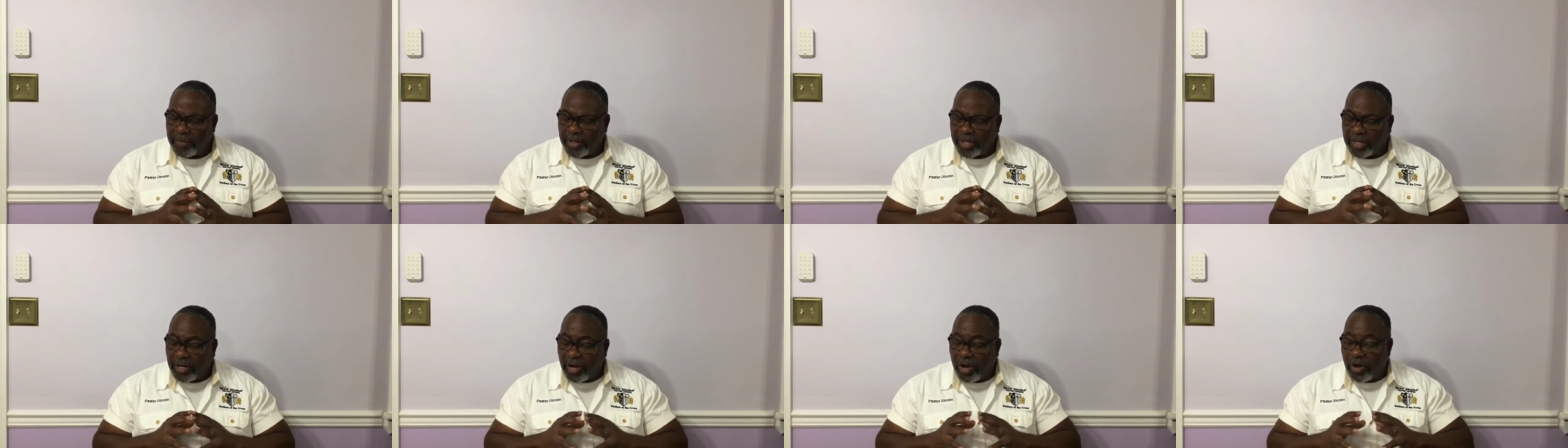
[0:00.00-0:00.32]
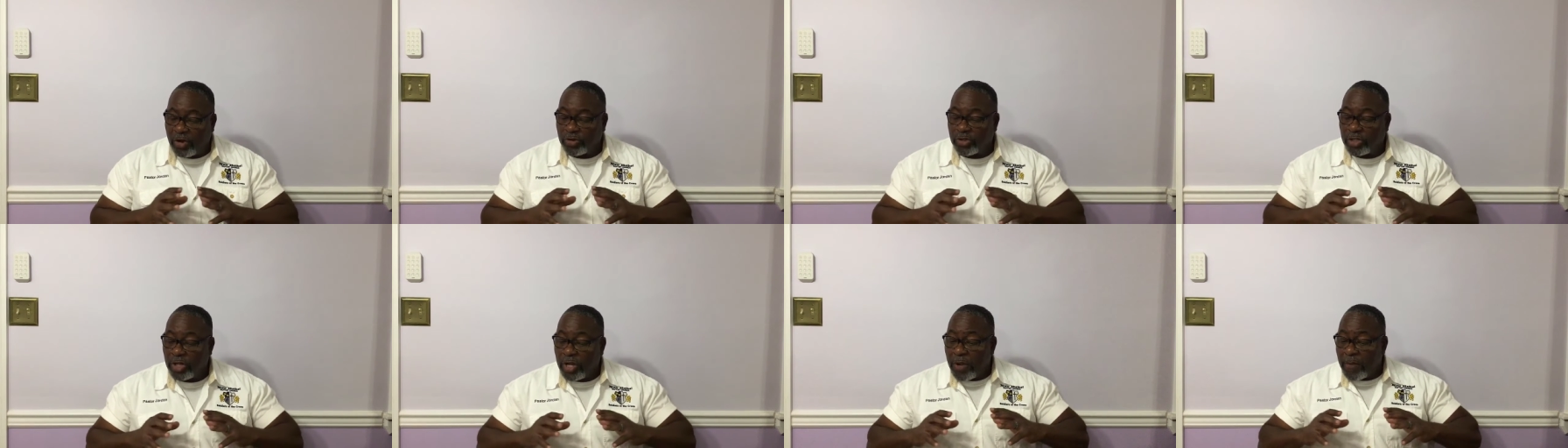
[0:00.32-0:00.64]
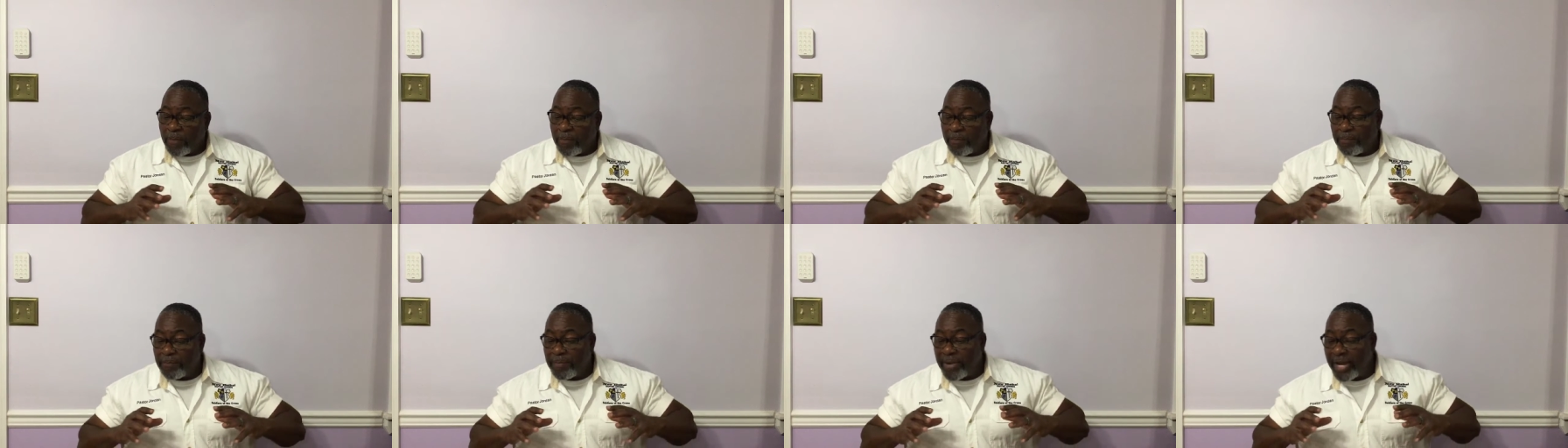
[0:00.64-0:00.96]
because
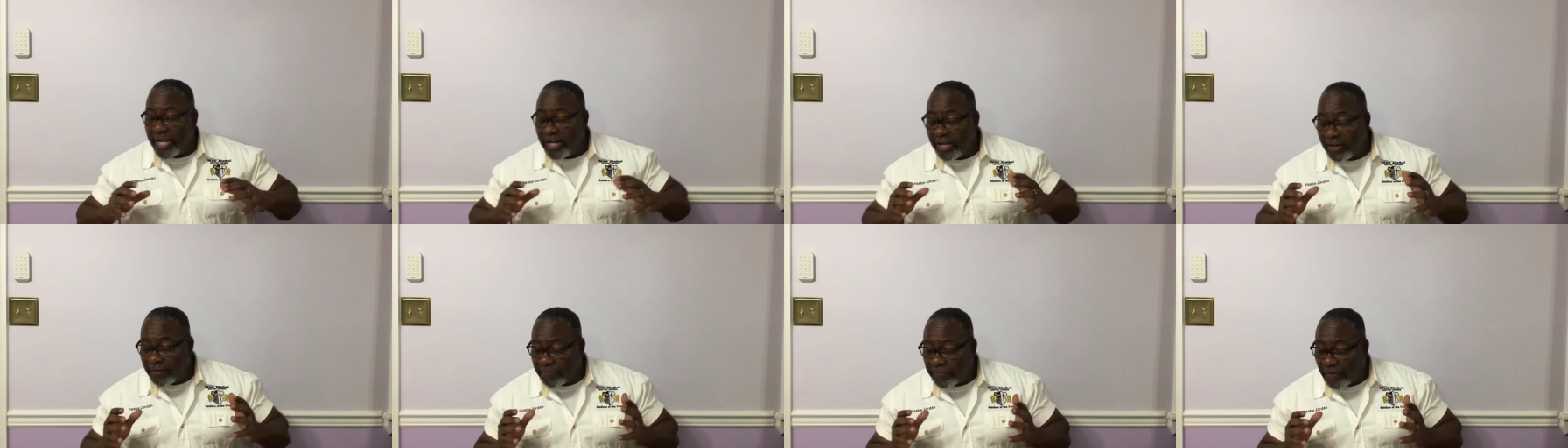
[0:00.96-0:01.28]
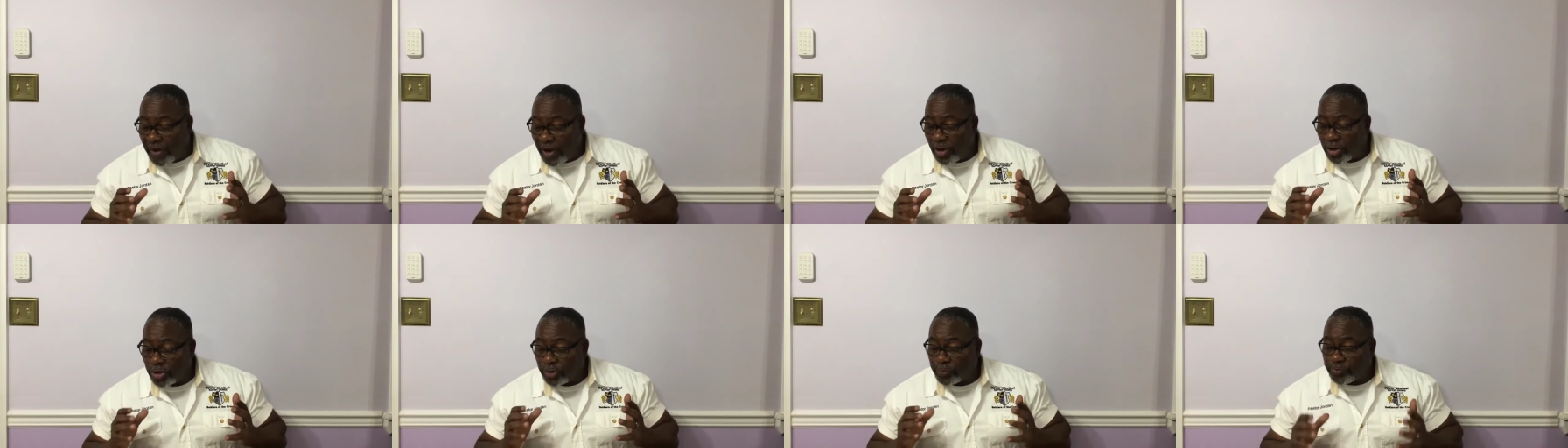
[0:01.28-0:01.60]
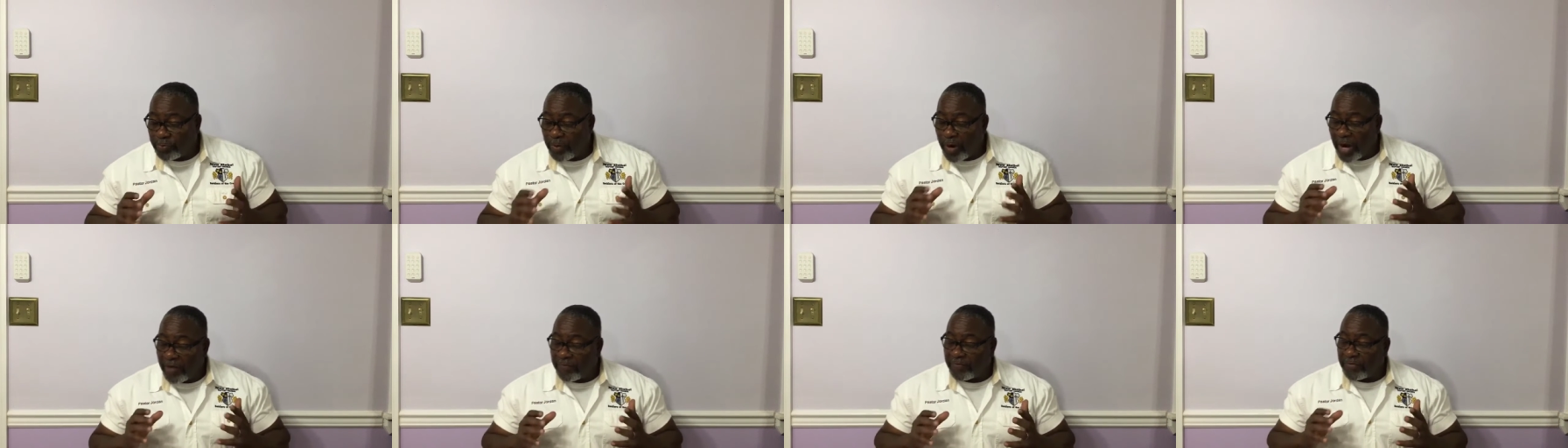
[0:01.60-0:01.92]
many false
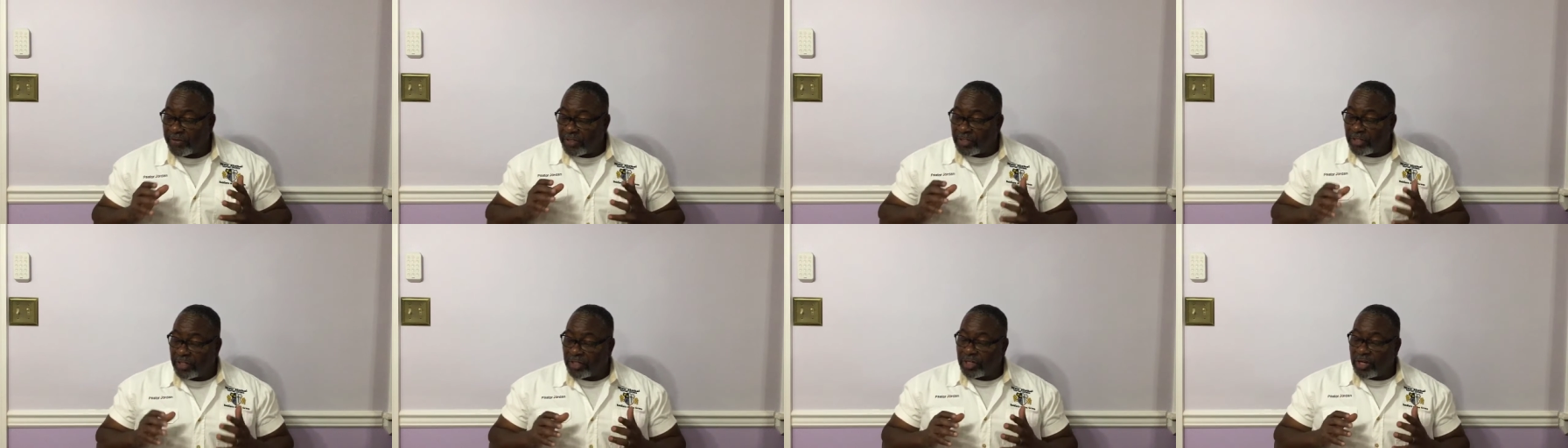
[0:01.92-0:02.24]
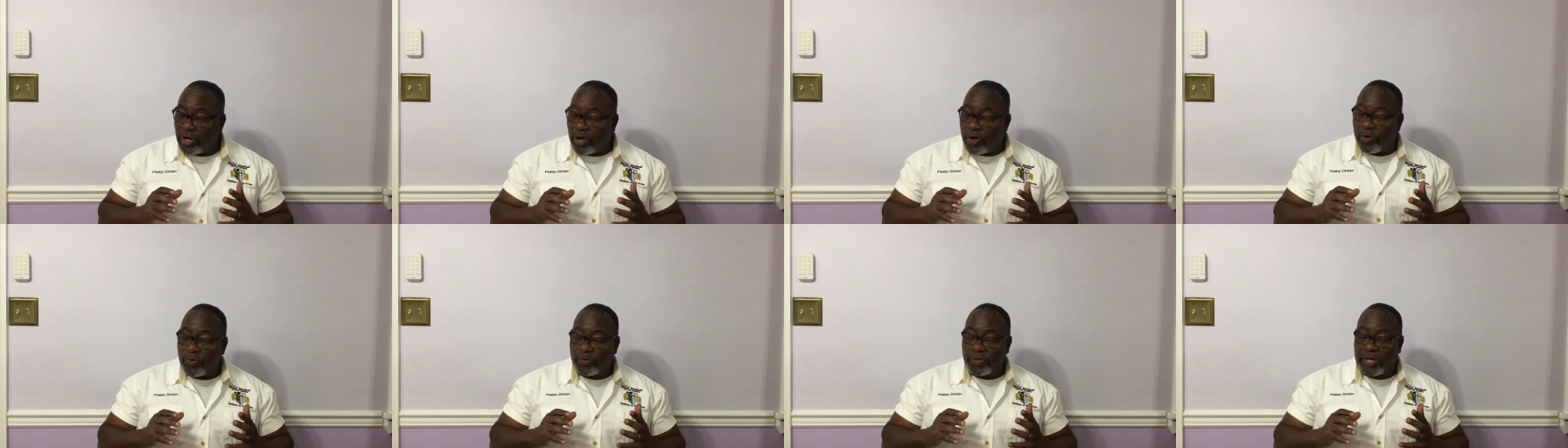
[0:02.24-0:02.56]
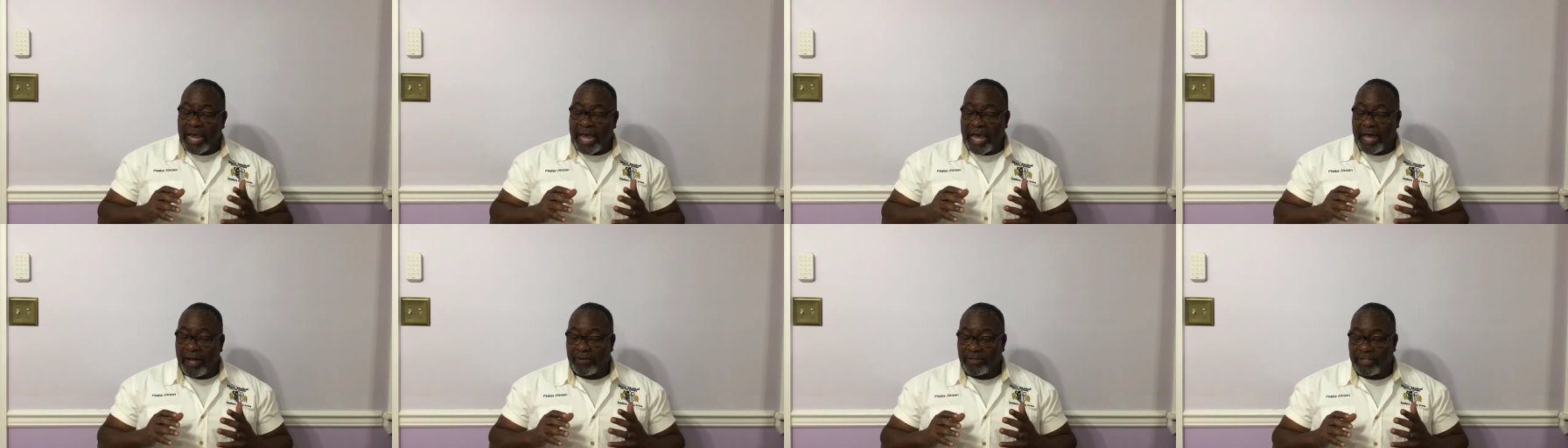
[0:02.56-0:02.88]
prophets are gone
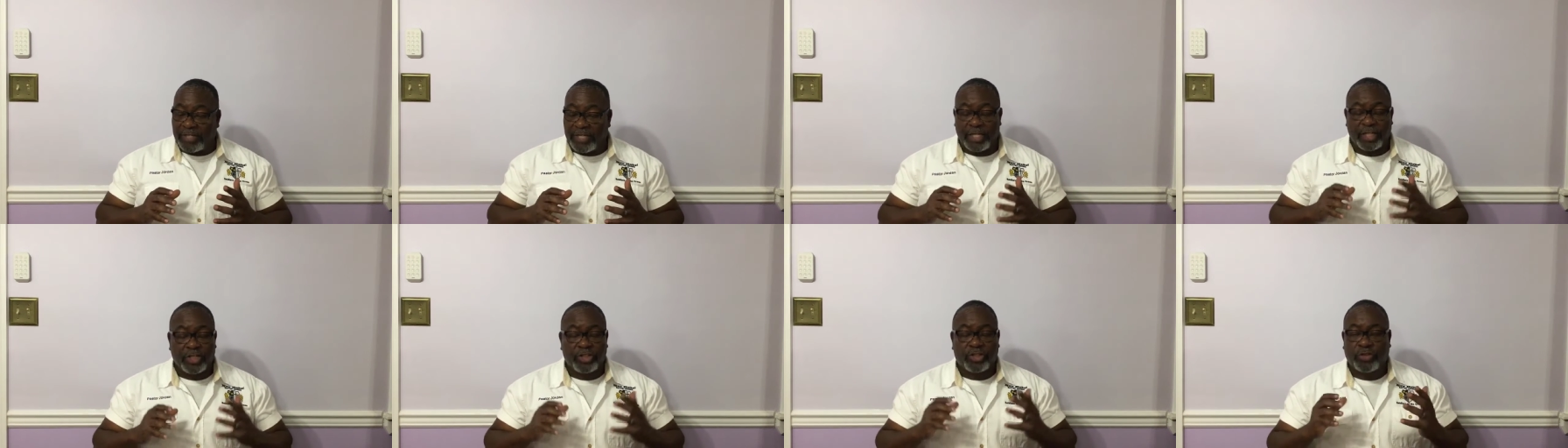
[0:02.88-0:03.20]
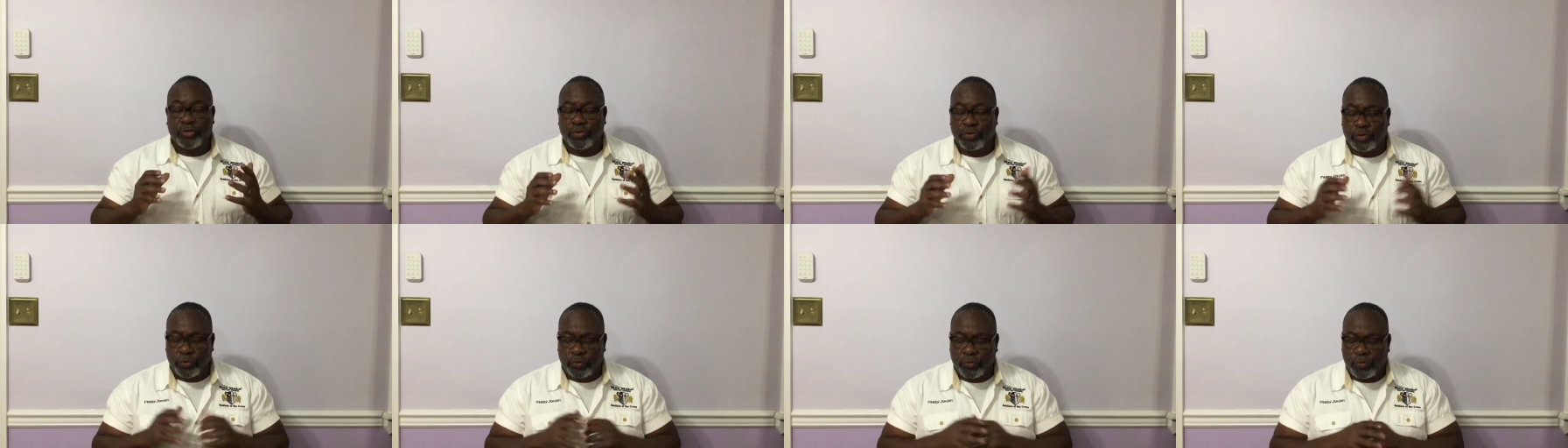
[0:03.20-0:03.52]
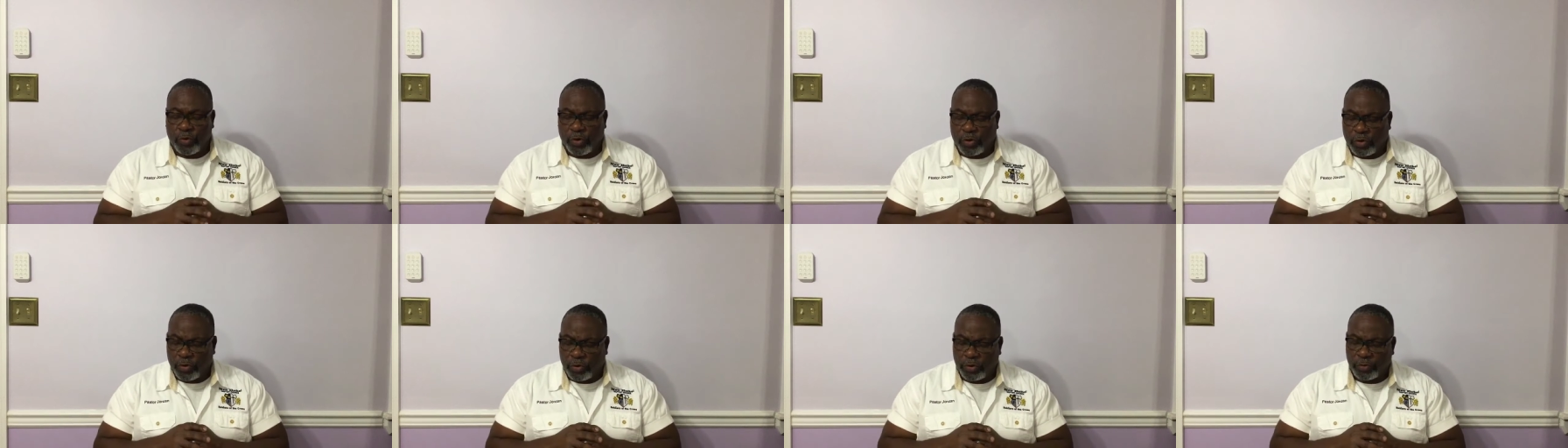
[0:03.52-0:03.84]
out into the
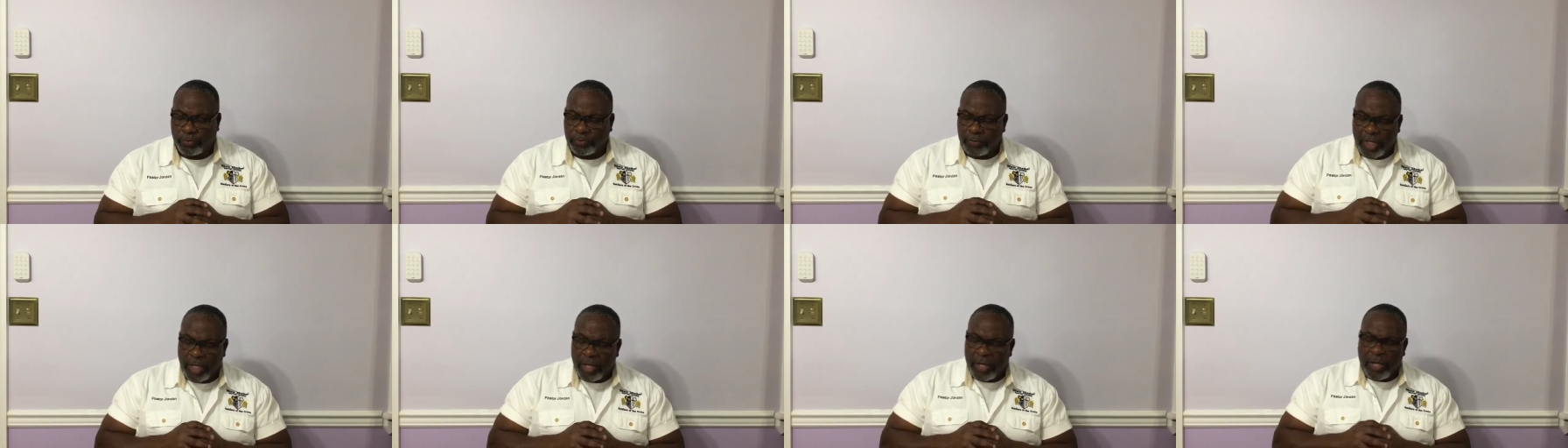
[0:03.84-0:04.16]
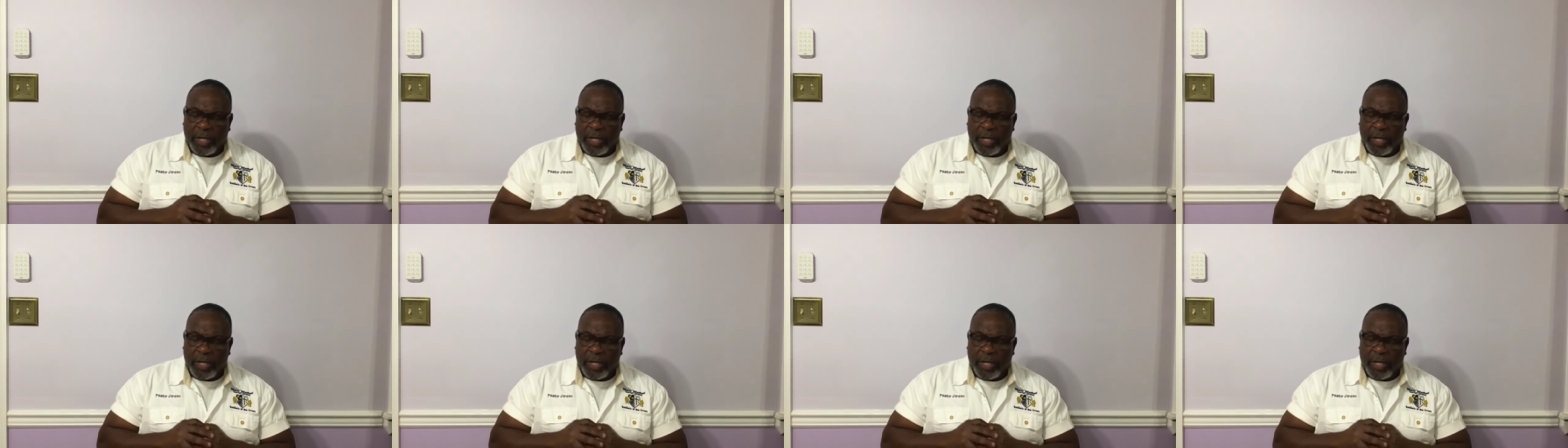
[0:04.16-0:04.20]
world.